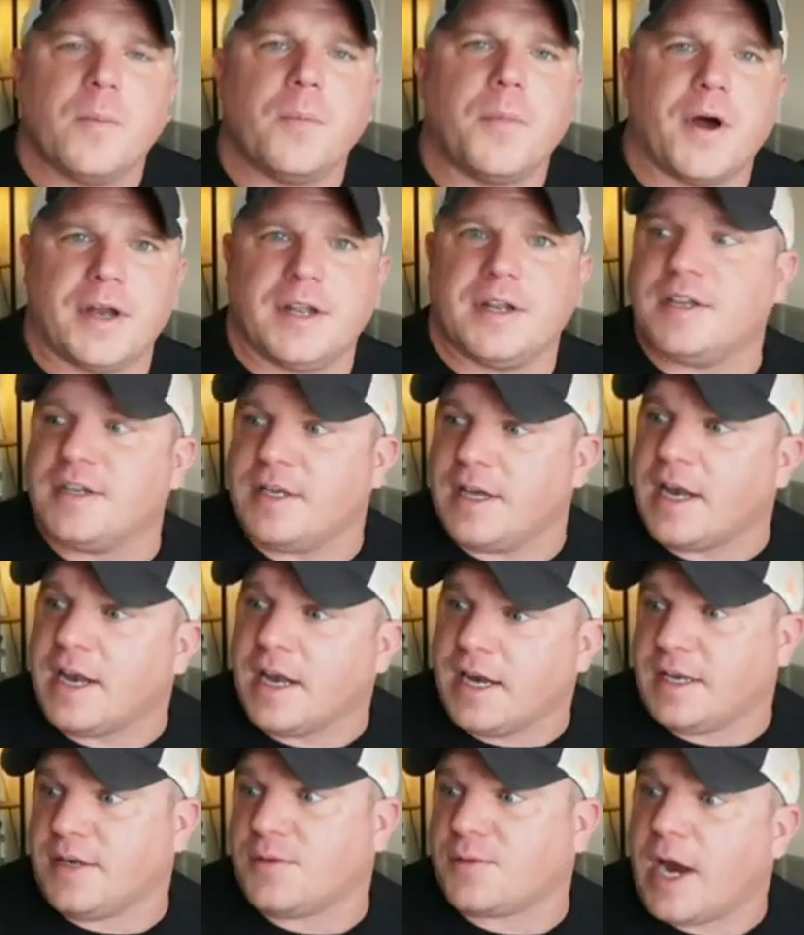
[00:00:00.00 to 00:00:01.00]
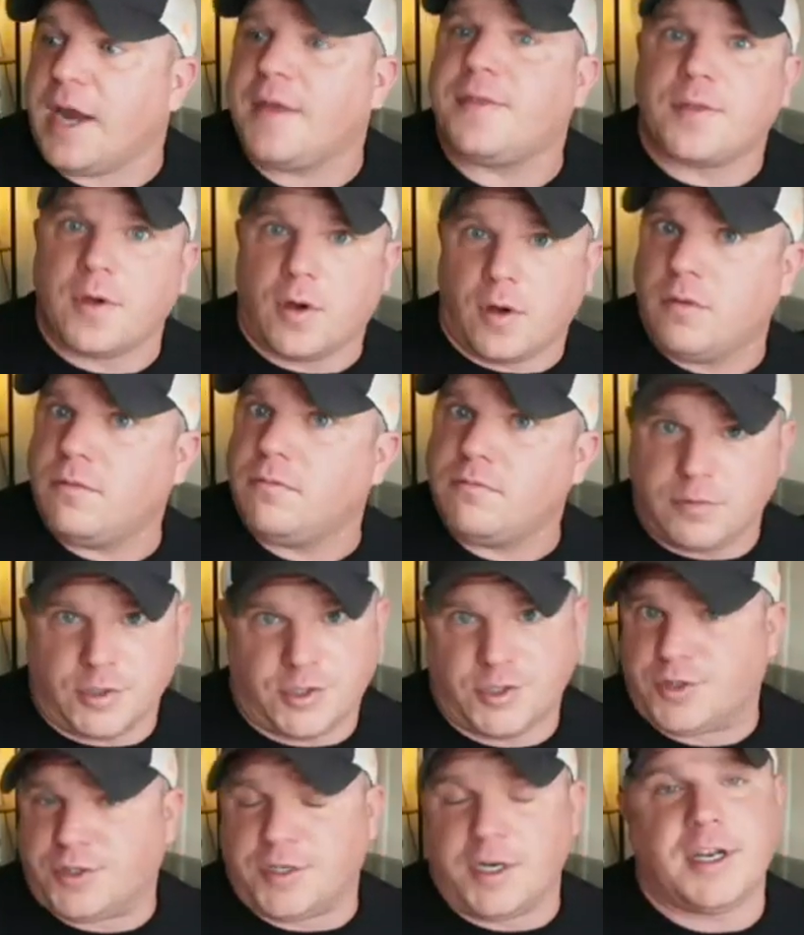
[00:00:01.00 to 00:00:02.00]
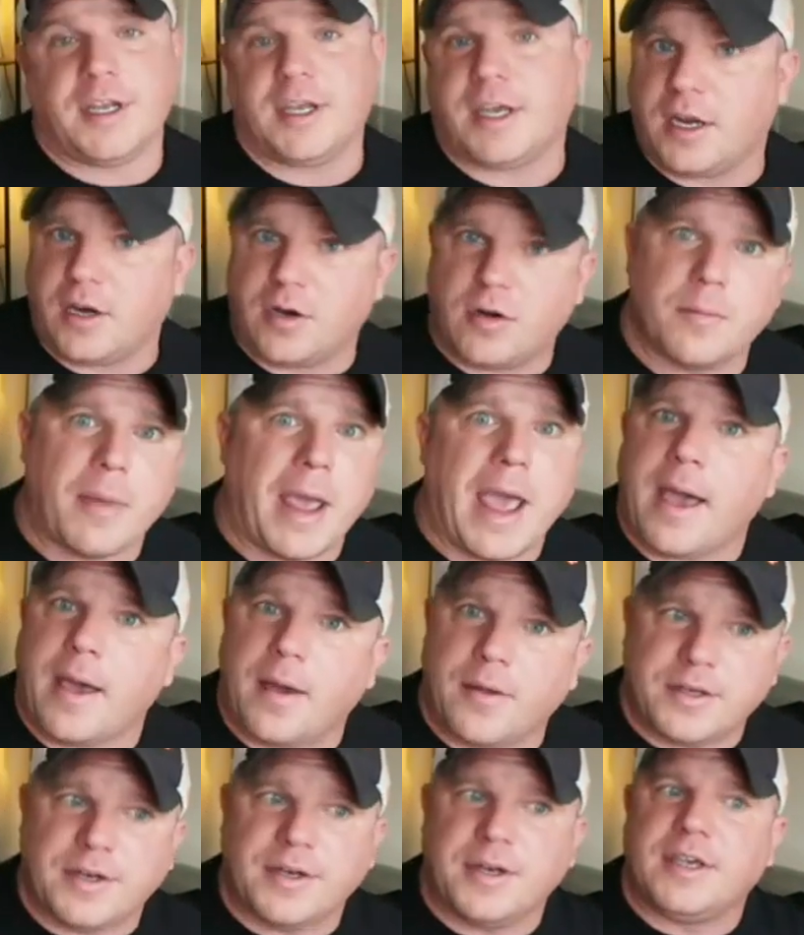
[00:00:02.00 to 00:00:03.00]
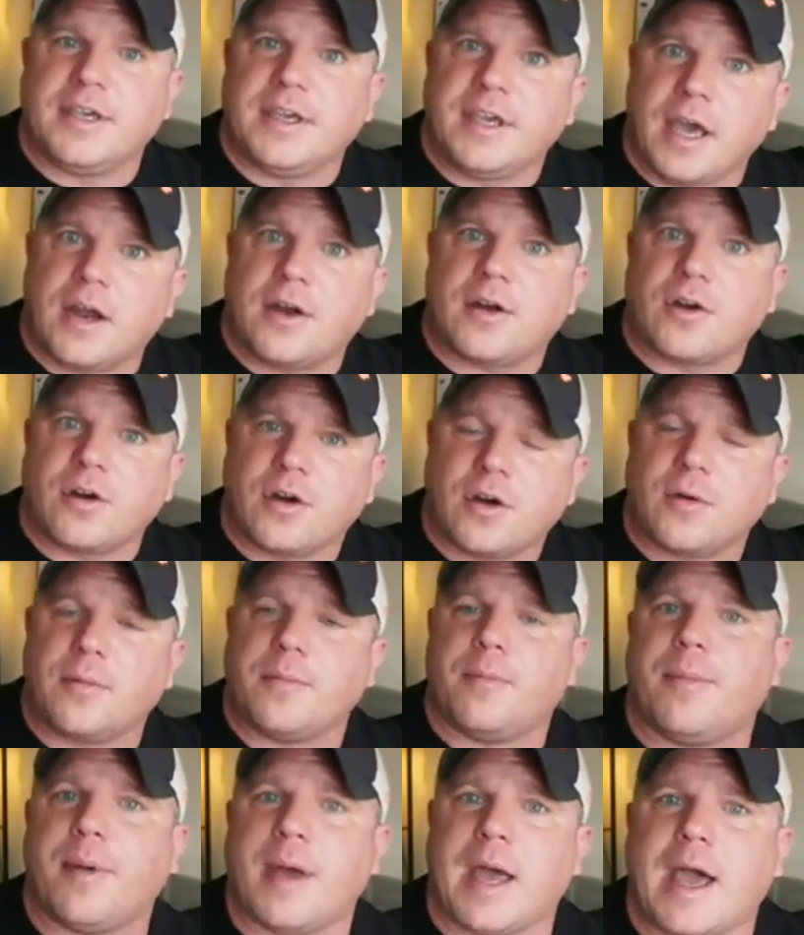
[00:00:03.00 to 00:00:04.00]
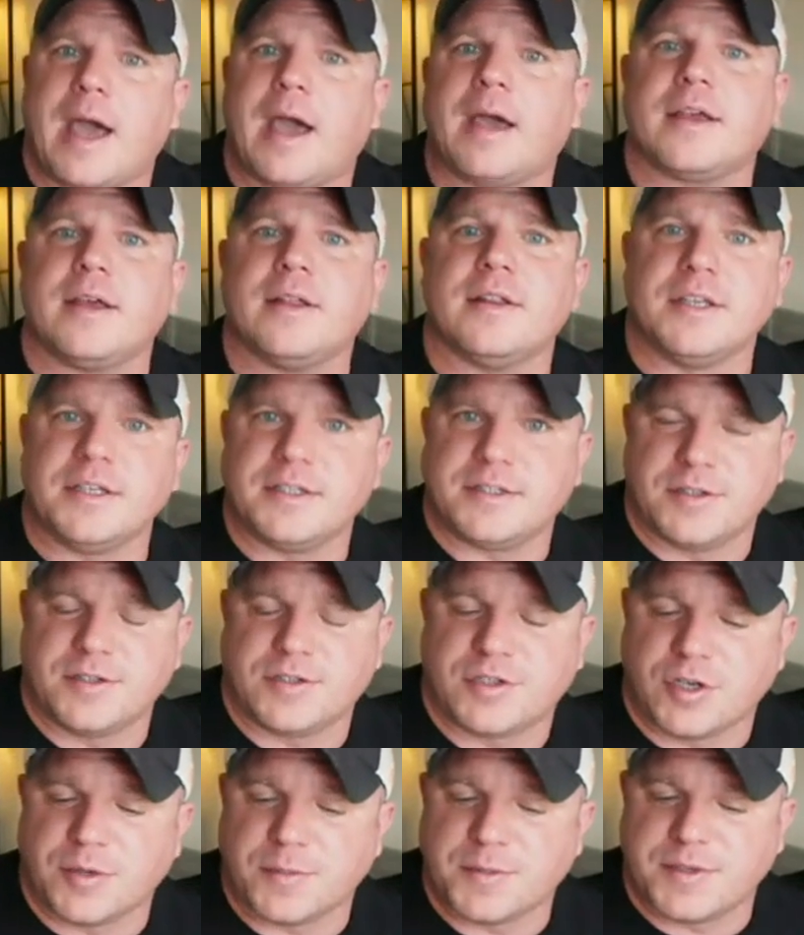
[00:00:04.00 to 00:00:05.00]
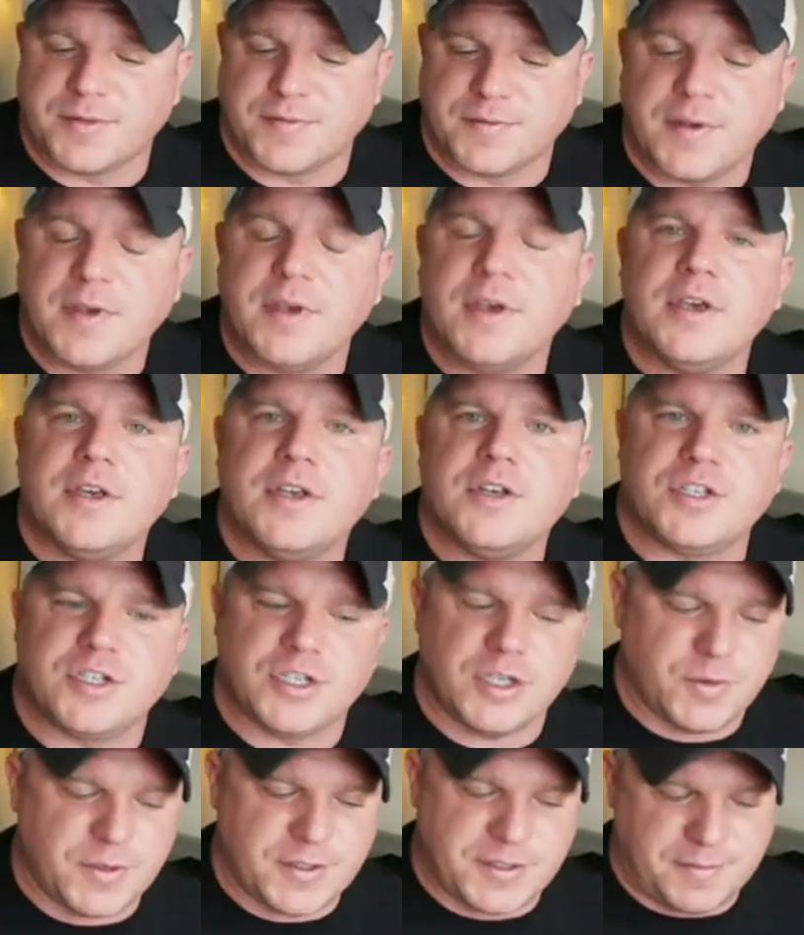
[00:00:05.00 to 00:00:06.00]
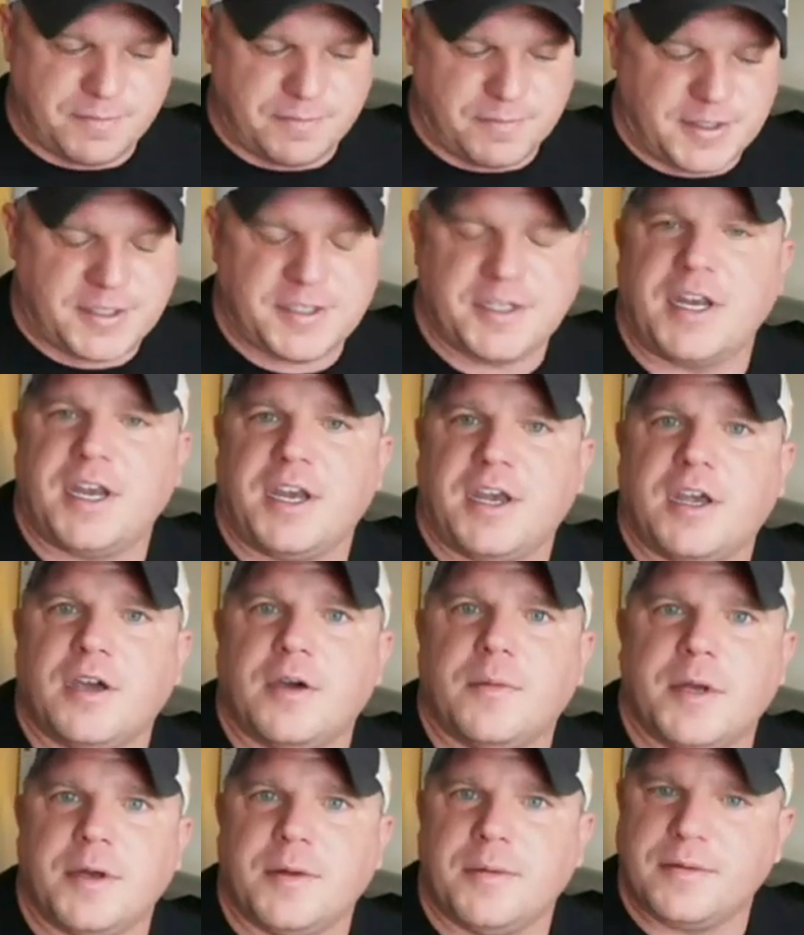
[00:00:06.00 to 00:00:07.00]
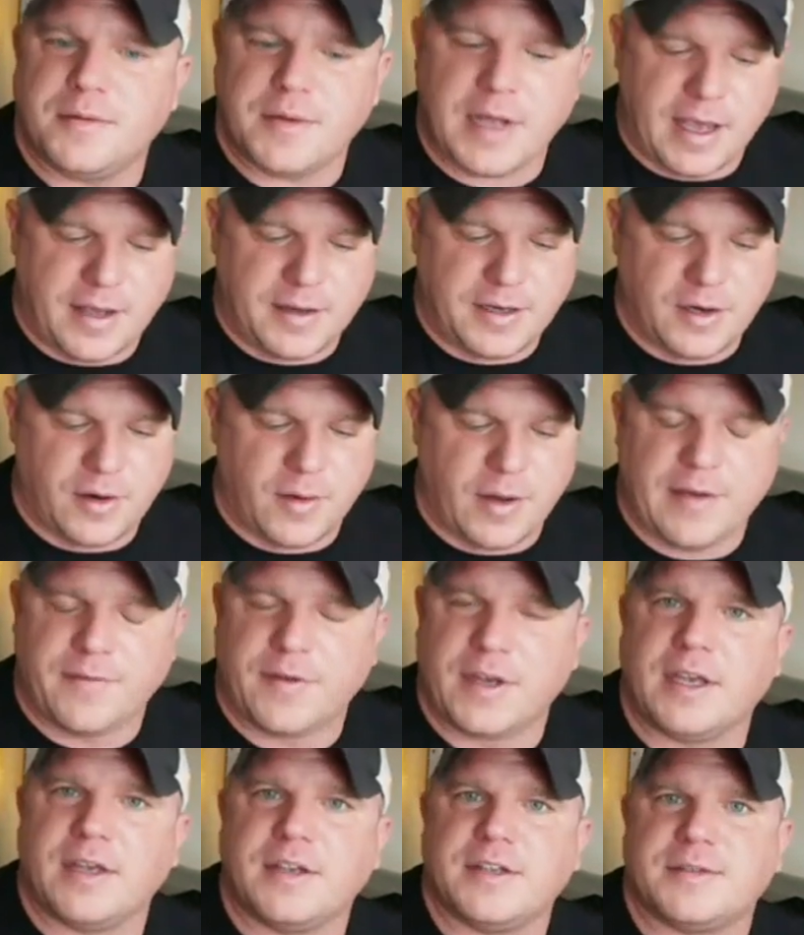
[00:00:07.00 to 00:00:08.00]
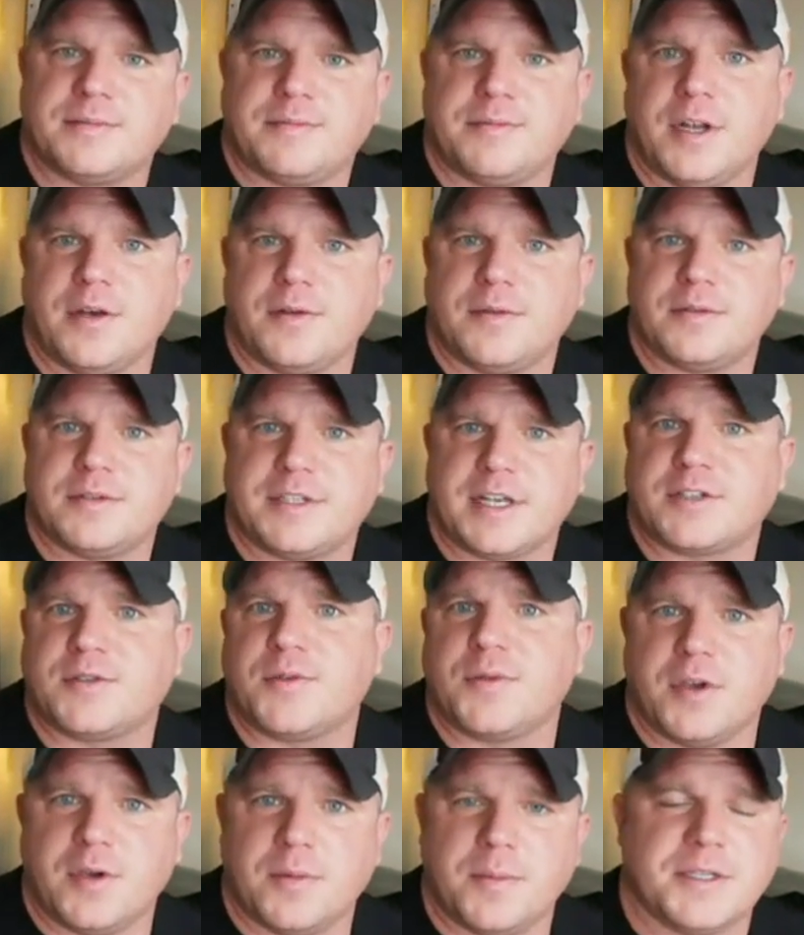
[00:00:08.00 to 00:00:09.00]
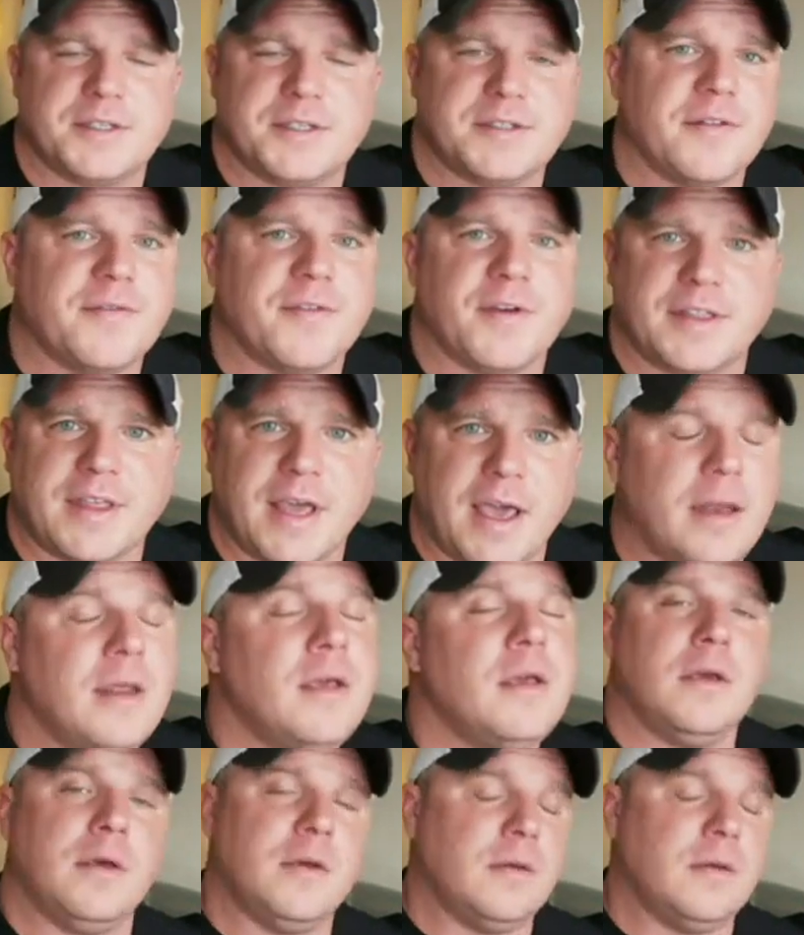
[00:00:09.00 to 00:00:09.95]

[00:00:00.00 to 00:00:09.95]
But at any rate, though, did he get her back? Did he get her back, at least in terms of she was seeing him and, you know, having, you know, sex with him and stuff like that?